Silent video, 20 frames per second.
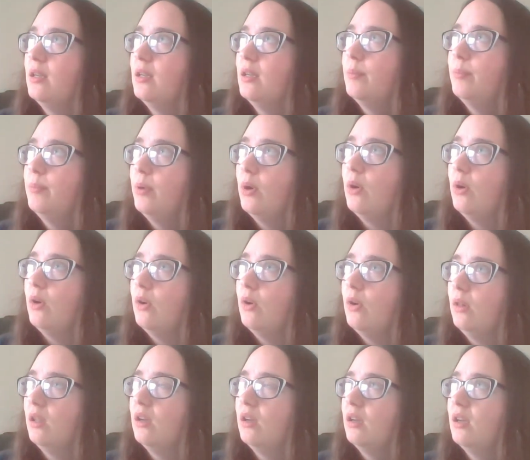Paul,
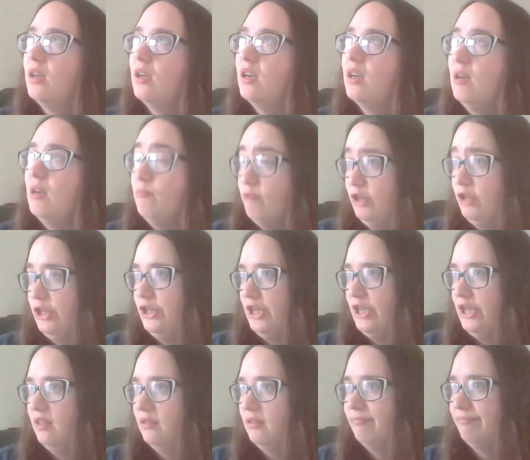and Rochelle.
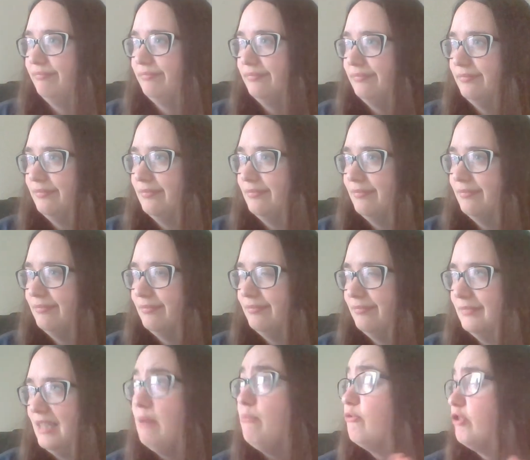
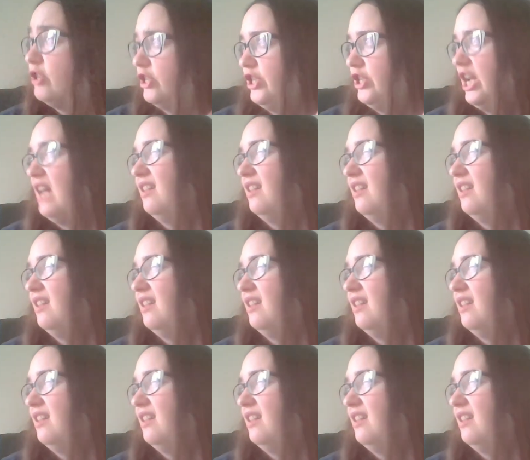And Rochelle